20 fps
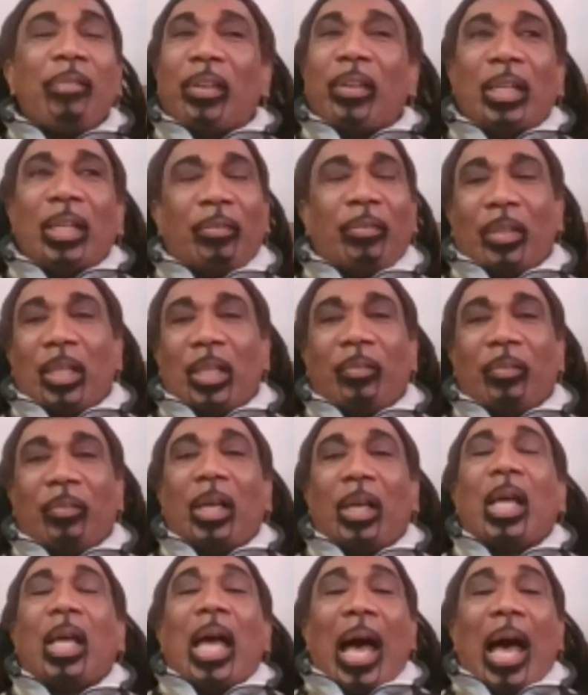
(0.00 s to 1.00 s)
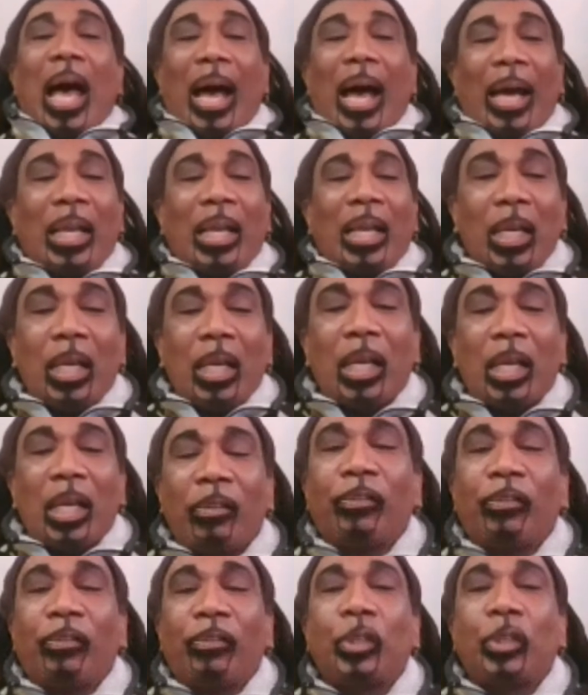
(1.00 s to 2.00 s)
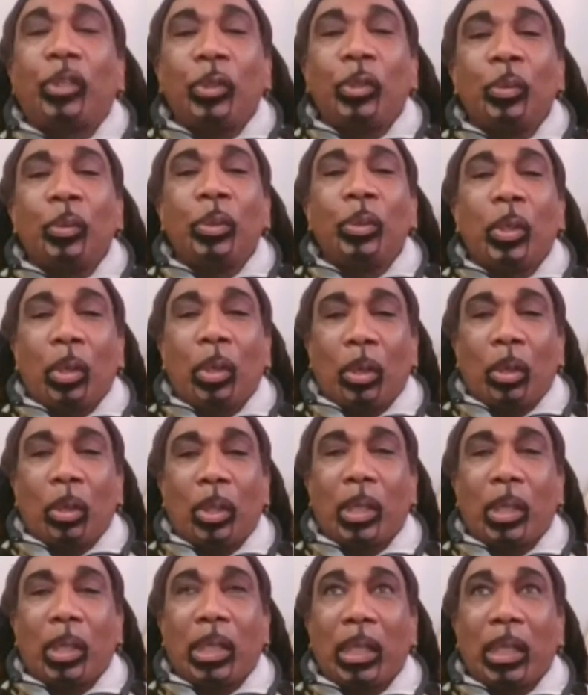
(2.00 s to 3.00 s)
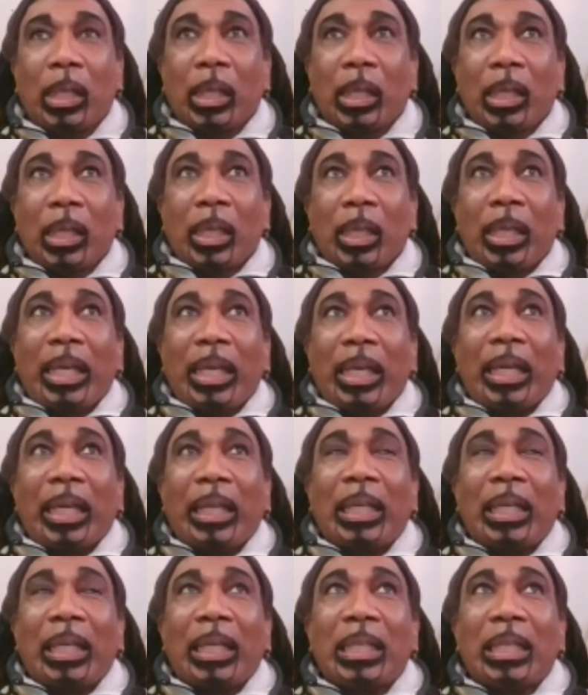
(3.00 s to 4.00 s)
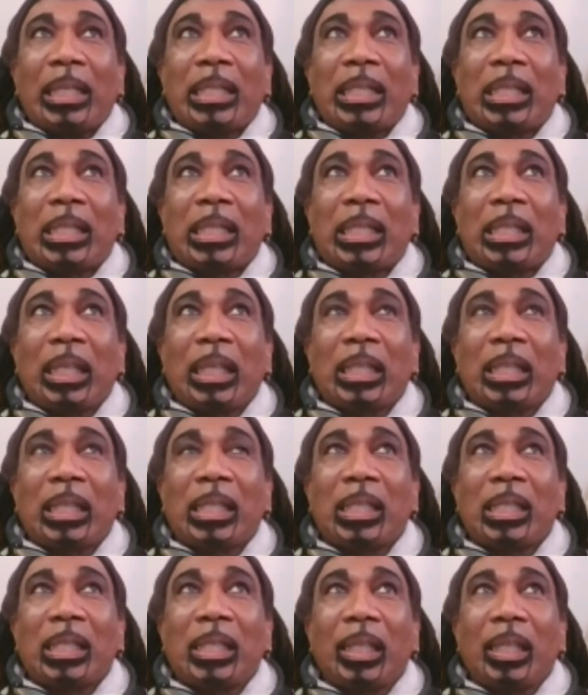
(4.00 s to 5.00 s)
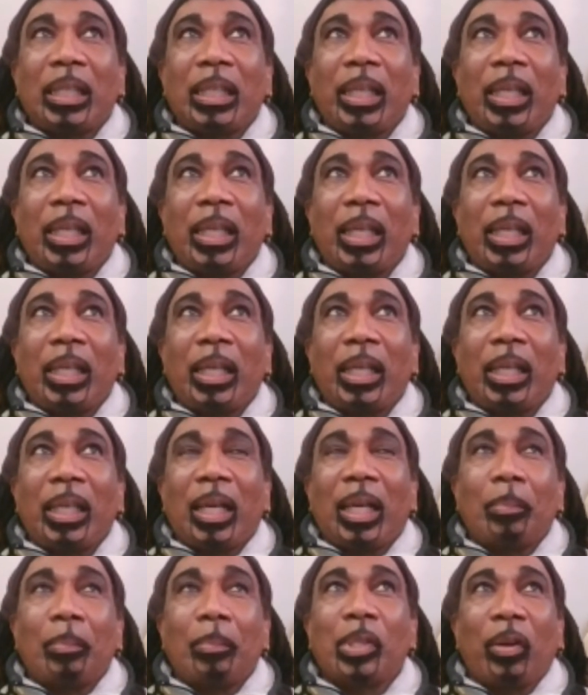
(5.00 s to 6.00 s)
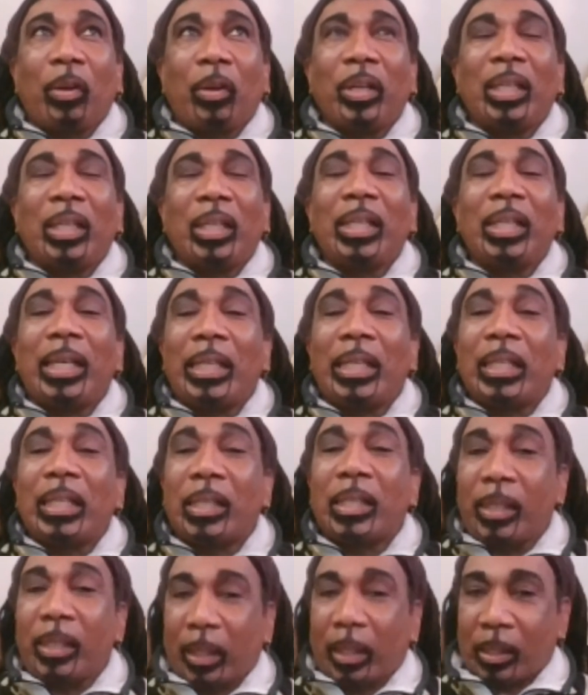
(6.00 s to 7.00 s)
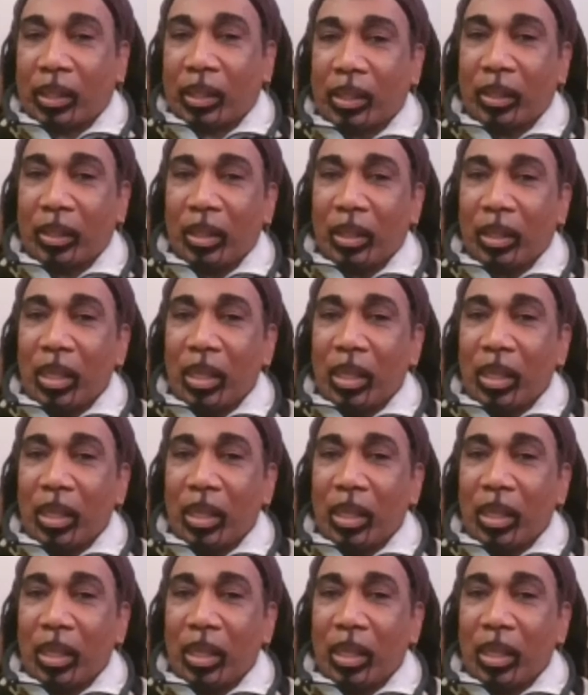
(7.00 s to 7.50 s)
Never. I left New York in 68. I'm sorry, in 86.